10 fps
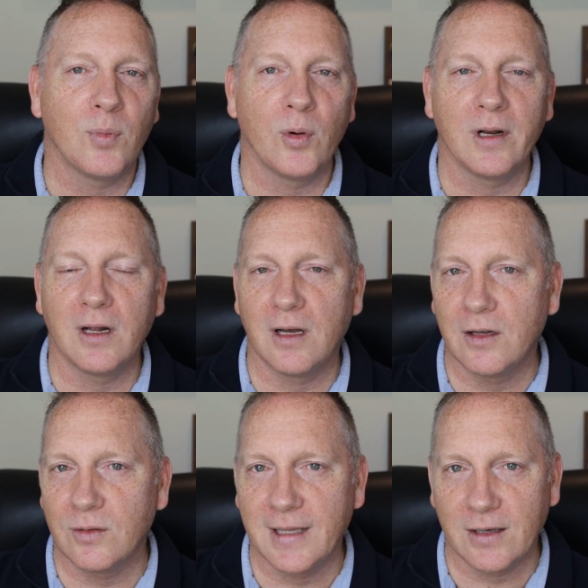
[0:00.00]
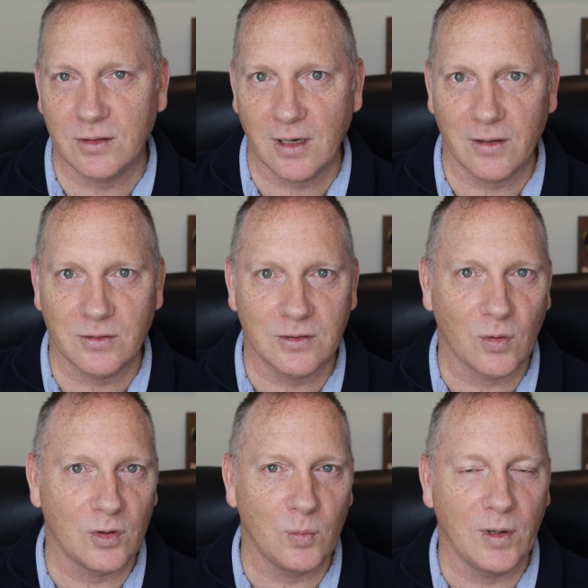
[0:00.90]
point on $100,000 is
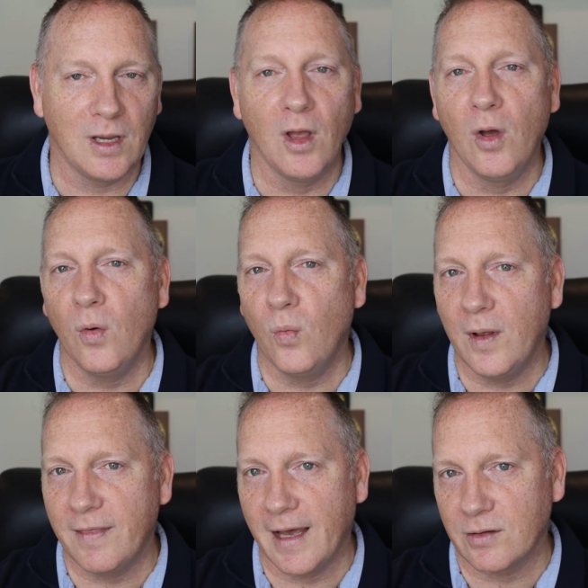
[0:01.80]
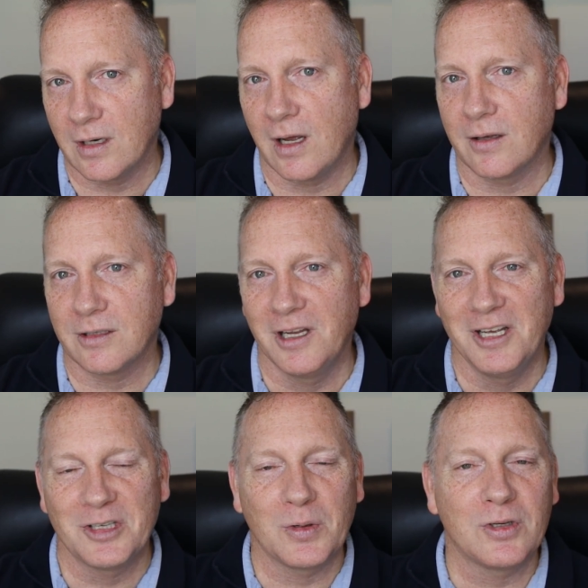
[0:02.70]
going to be $1,000.
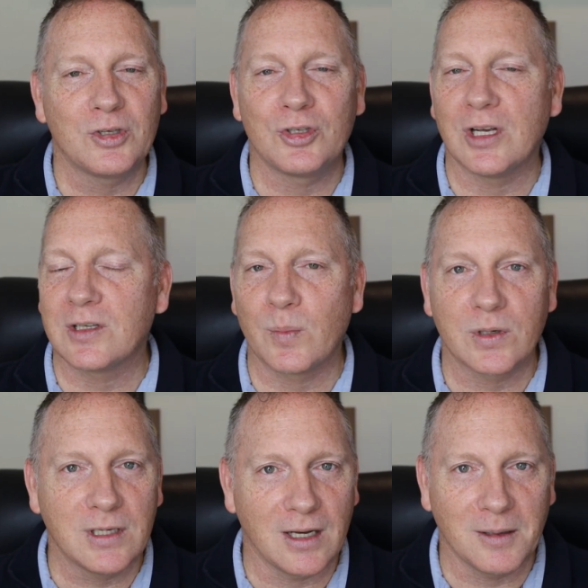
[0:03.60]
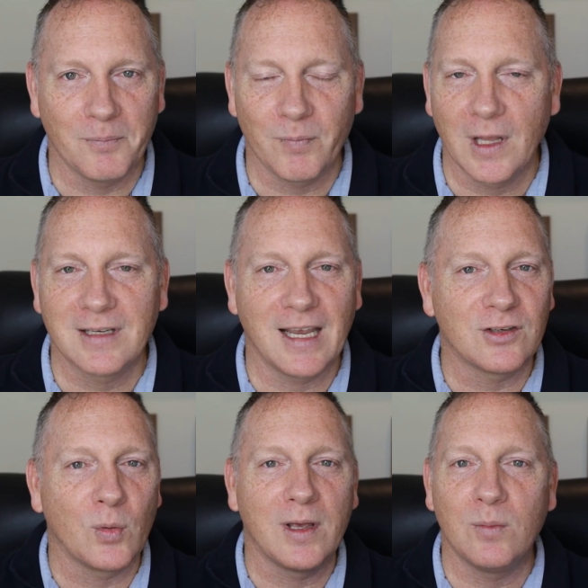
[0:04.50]
So it's just a percent.
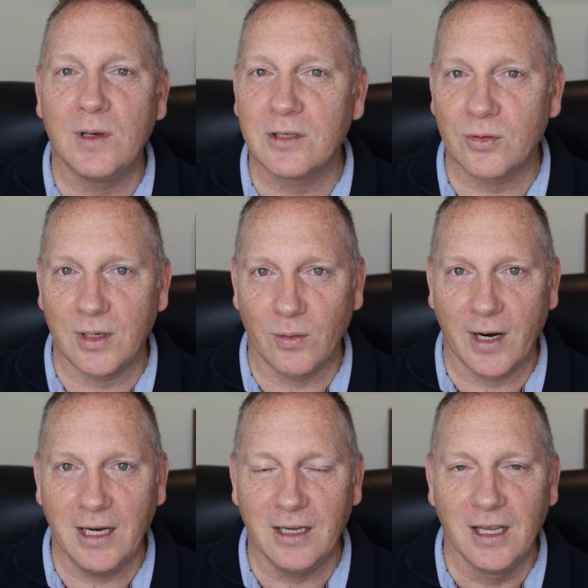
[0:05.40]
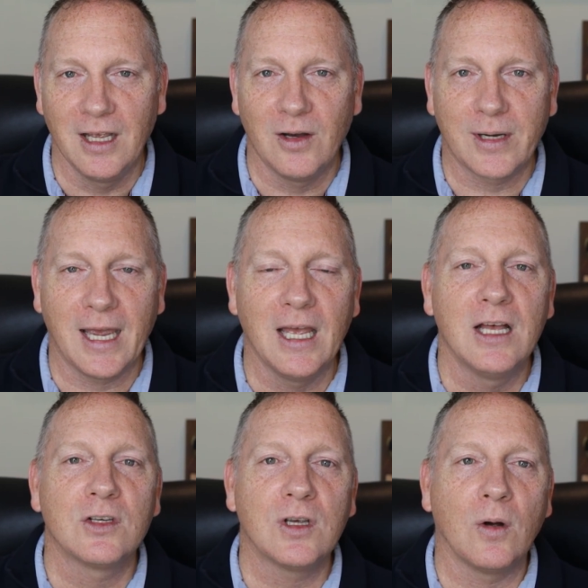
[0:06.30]
Takes away the mystery, right? Okay.
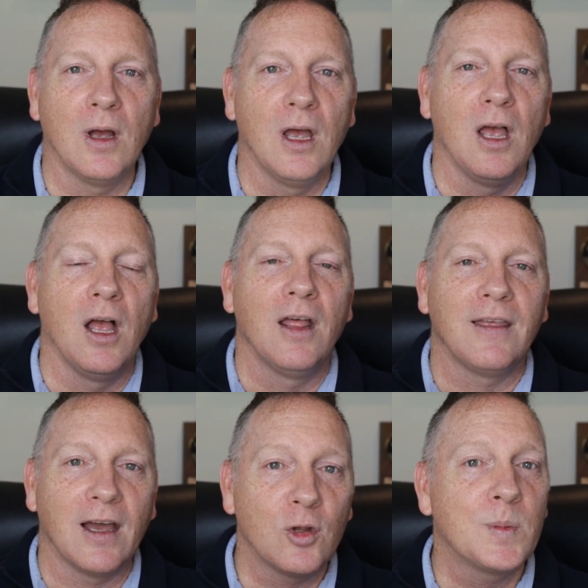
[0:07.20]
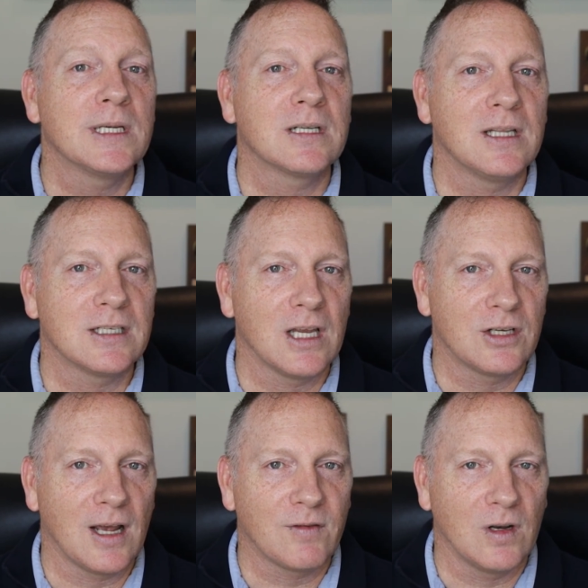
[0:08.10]
So the other piece to this
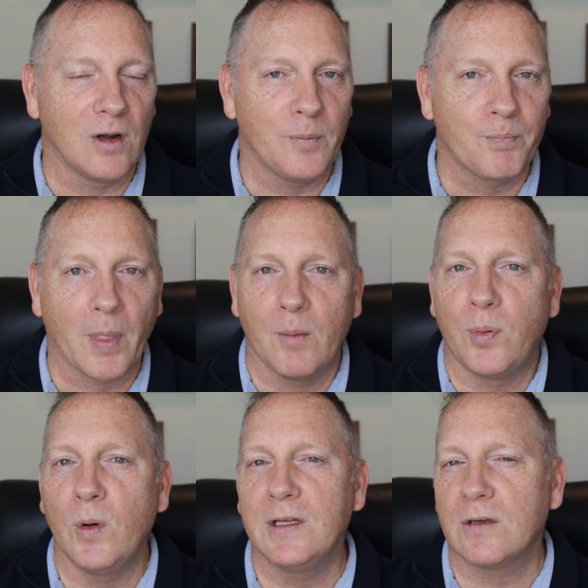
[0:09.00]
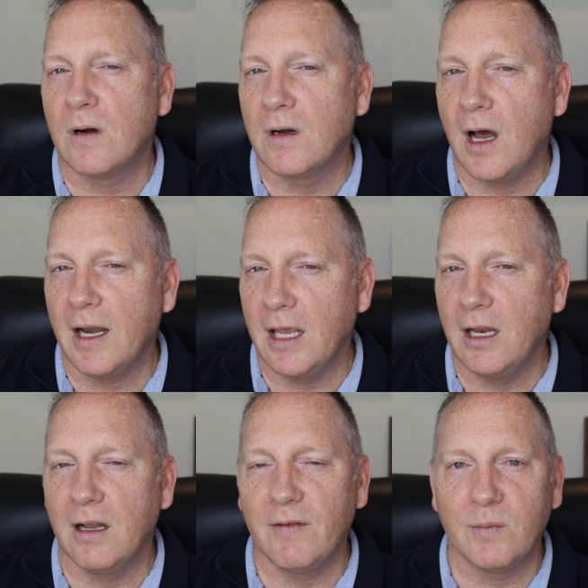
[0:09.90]
that you have to know, points are not in
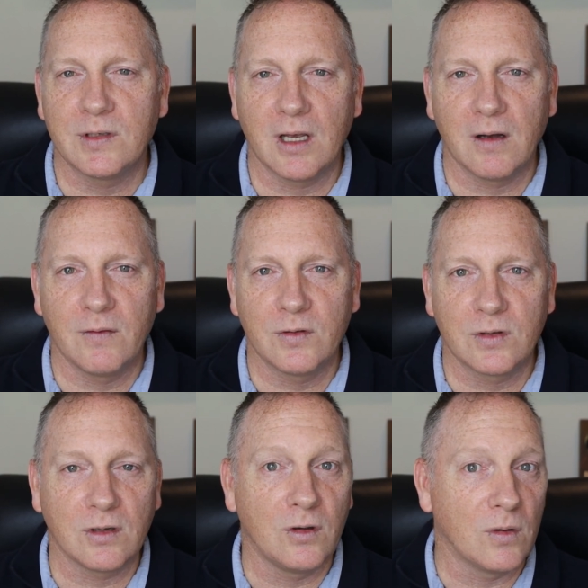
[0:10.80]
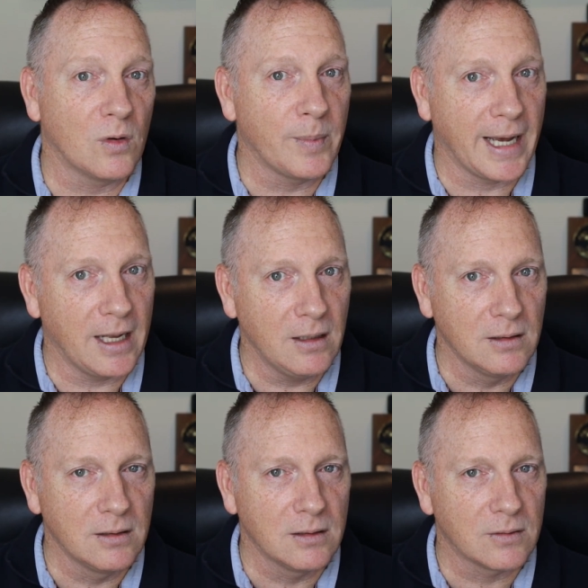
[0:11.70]
and of themselves good or bad,
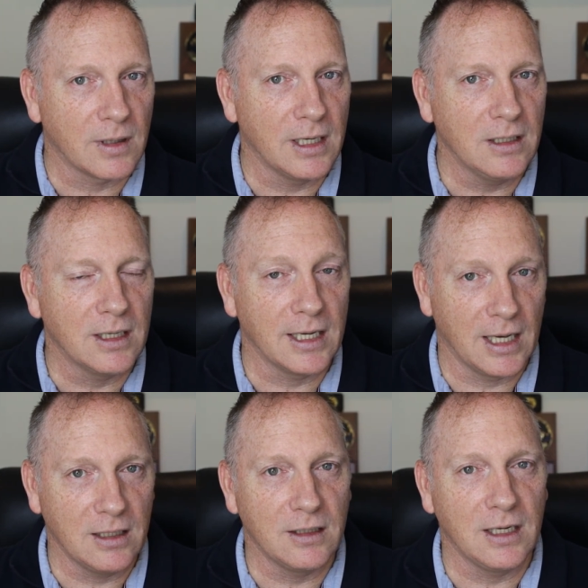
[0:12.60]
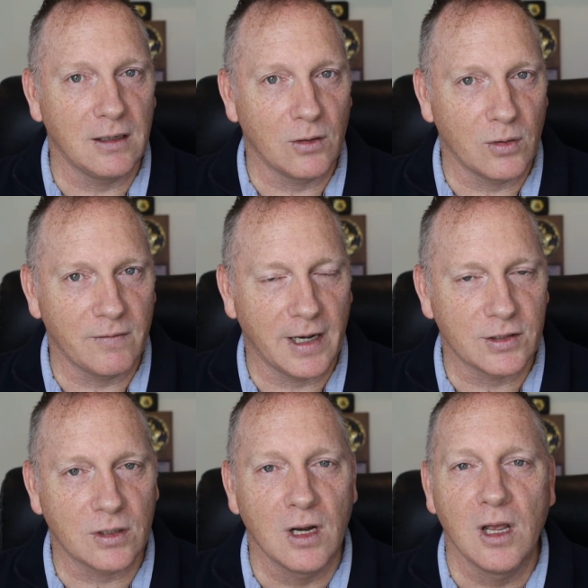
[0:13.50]
right? Again, you need a loan
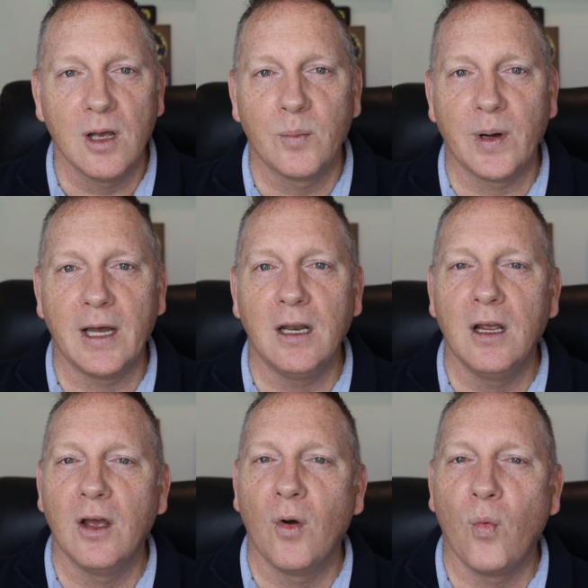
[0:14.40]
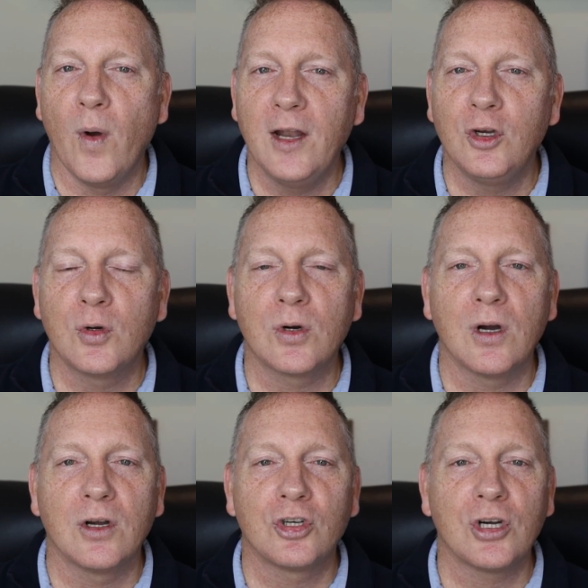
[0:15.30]
advisor. But when
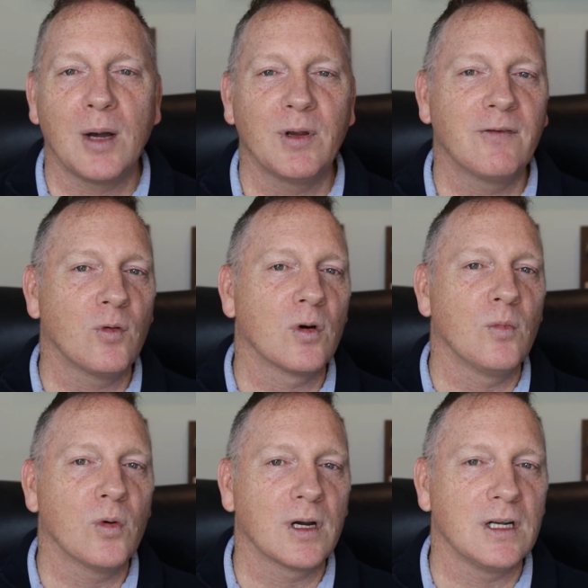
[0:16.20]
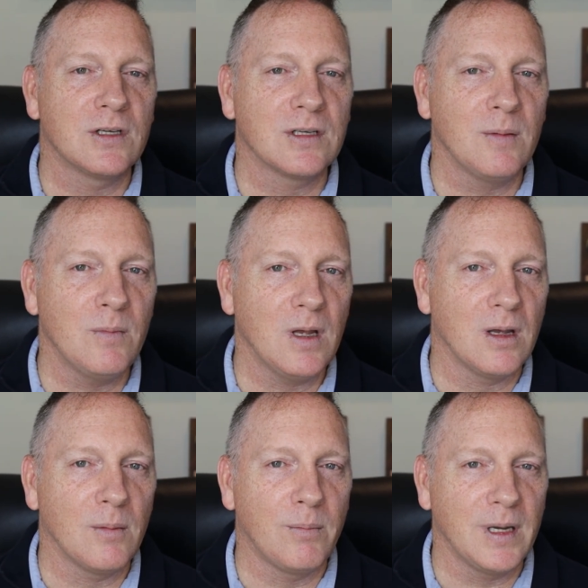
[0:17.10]
you're shopping for a mortgage, some
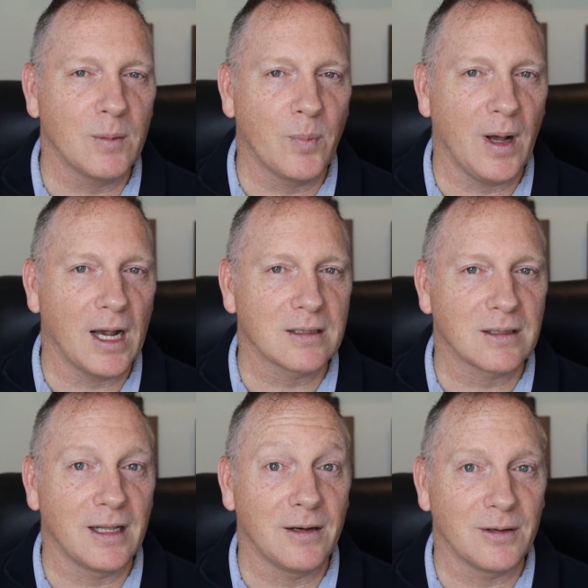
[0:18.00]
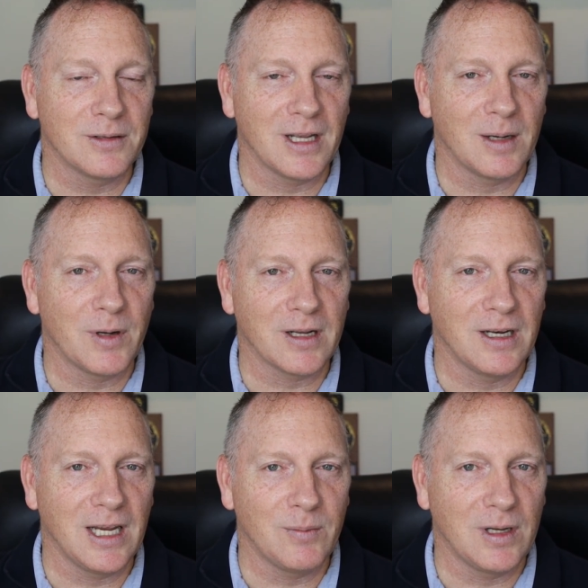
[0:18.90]
big box lenders, and I'm not going
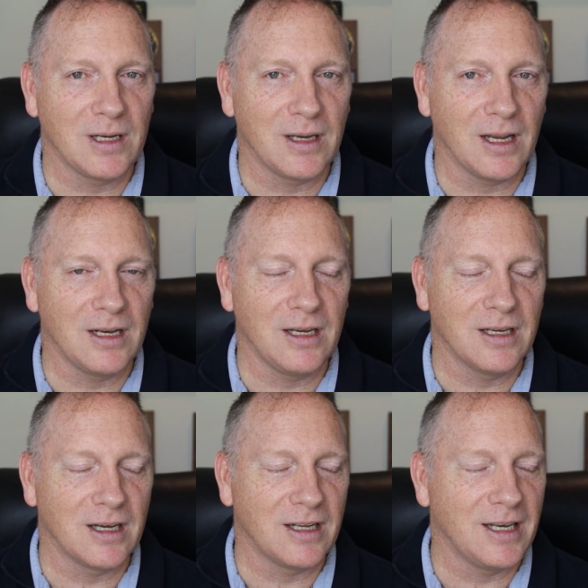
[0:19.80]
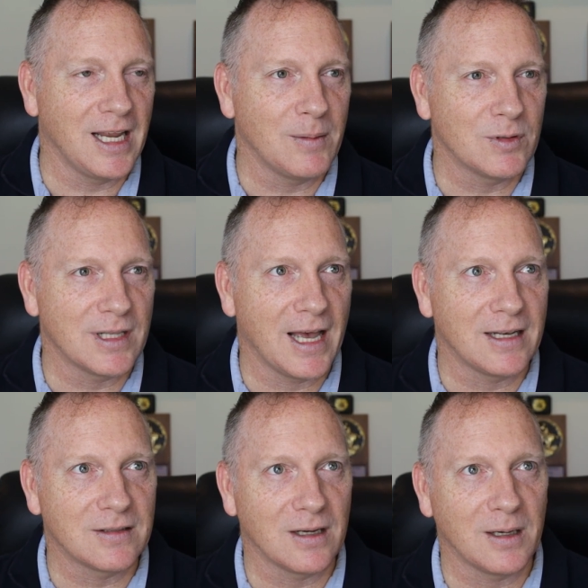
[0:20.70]
to name any names that